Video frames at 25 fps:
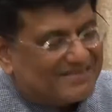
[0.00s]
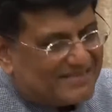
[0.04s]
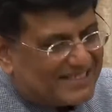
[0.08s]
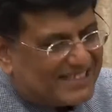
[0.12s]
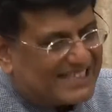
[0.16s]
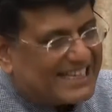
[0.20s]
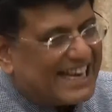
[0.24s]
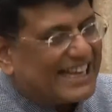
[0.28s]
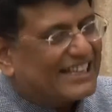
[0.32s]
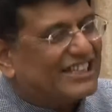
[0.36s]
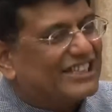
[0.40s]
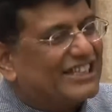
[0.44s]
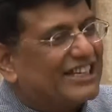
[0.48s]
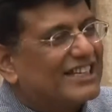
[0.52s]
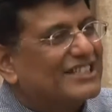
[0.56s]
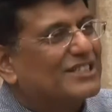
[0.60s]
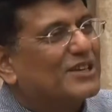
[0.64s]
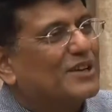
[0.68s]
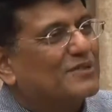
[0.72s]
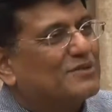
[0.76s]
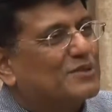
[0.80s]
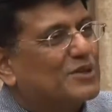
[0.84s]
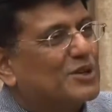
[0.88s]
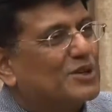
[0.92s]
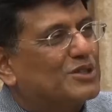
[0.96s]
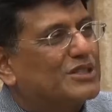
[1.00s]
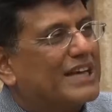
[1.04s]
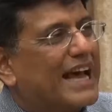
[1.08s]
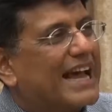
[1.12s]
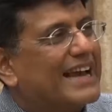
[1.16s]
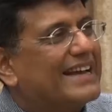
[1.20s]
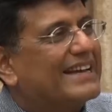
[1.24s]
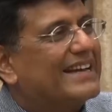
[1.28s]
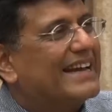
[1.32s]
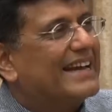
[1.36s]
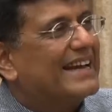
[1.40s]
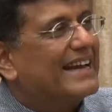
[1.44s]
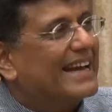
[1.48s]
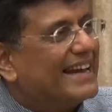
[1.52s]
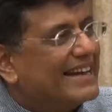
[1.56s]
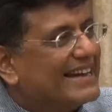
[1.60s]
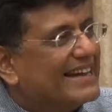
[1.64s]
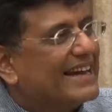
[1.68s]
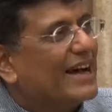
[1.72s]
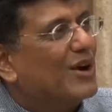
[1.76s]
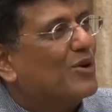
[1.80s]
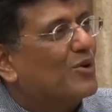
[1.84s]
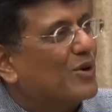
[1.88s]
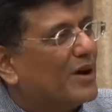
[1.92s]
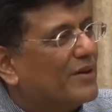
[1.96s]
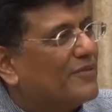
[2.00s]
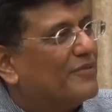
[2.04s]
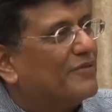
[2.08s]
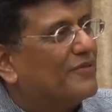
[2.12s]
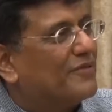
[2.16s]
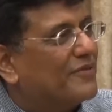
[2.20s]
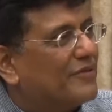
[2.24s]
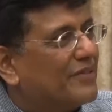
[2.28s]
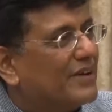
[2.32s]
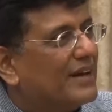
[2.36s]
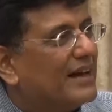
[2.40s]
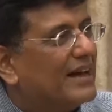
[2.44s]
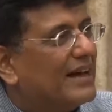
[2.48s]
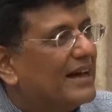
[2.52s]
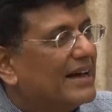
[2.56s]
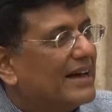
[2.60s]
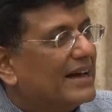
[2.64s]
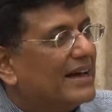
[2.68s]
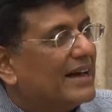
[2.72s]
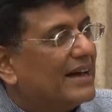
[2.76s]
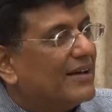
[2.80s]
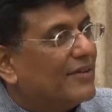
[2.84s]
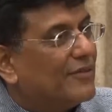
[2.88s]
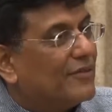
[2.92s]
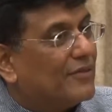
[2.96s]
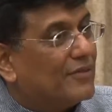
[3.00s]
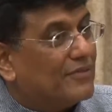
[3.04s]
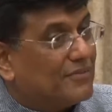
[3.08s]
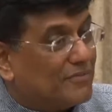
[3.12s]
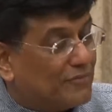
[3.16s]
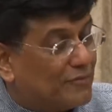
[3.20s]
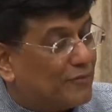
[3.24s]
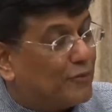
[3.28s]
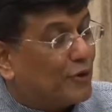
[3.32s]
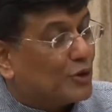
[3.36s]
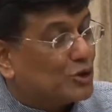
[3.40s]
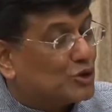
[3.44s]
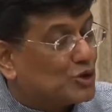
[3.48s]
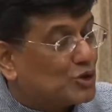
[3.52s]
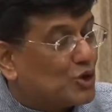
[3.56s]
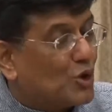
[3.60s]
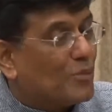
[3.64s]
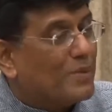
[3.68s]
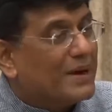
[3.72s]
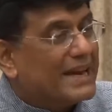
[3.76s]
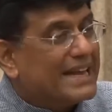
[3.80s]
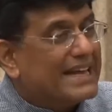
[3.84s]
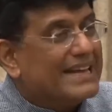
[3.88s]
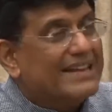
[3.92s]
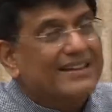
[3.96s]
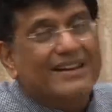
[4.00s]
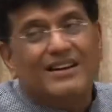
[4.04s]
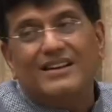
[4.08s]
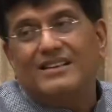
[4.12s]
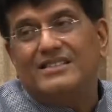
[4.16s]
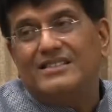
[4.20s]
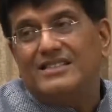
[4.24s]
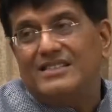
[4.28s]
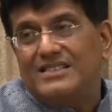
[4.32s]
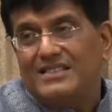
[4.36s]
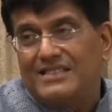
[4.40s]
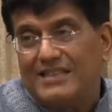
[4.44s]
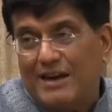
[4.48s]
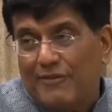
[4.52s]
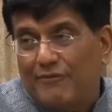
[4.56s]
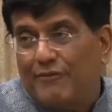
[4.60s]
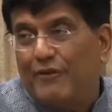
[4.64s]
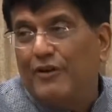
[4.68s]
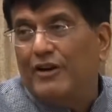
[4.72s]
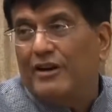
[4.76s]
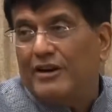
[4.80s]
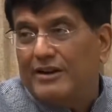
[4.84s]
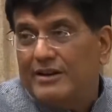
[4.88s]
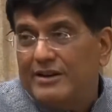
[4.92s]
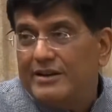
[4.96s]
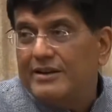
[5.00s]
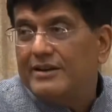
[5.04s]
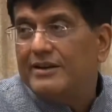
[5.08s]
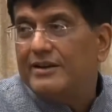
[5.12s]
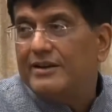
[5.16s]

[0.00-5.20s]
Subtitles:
sections of society in India who have for so many years suffered.